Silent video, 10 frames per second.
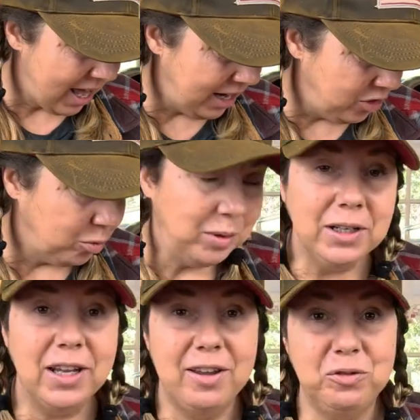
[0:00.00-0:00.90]
And you'll
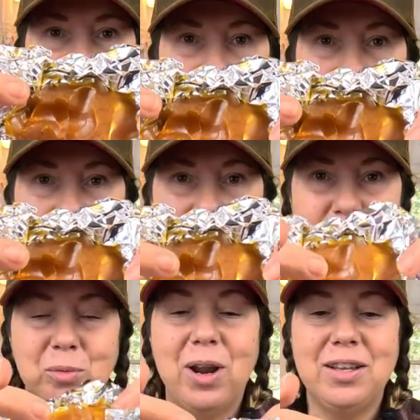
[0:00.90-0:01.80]
be left with a
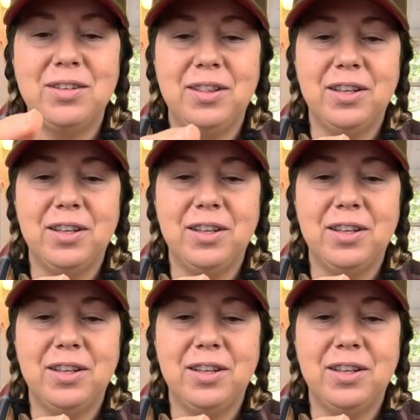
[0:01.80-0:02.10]
nice resin